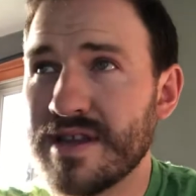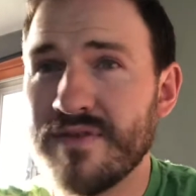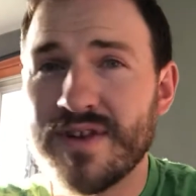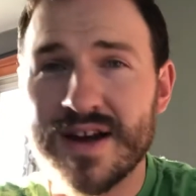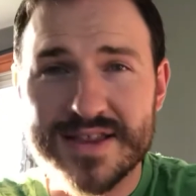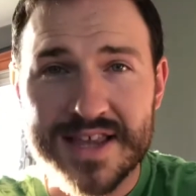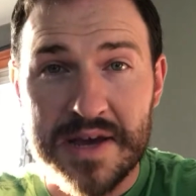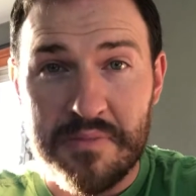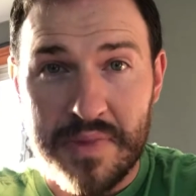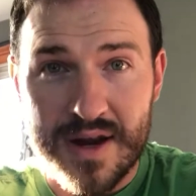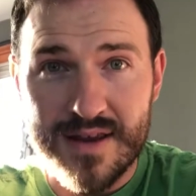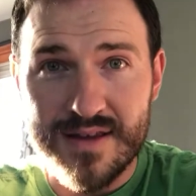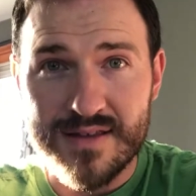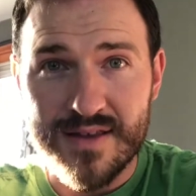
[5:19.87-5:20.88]
they've got that
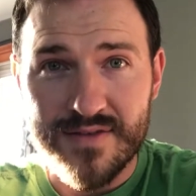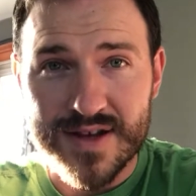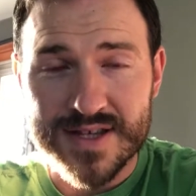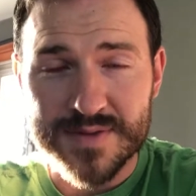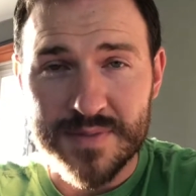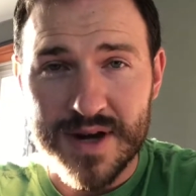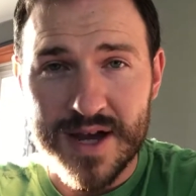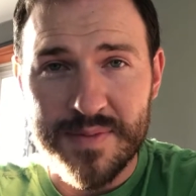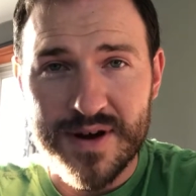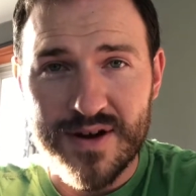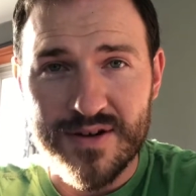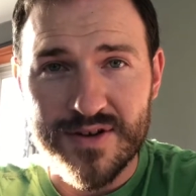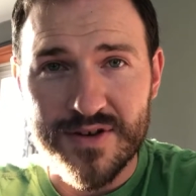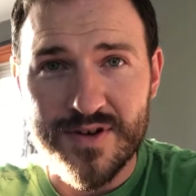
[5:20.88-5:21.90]
money and they've got some
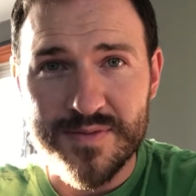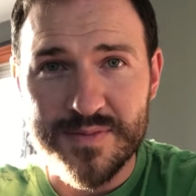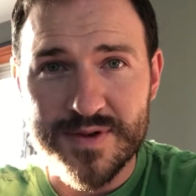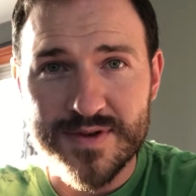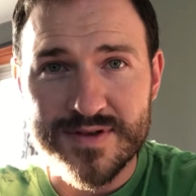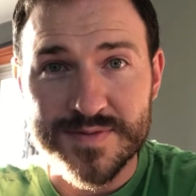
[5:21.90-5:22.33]
high-powered equipment,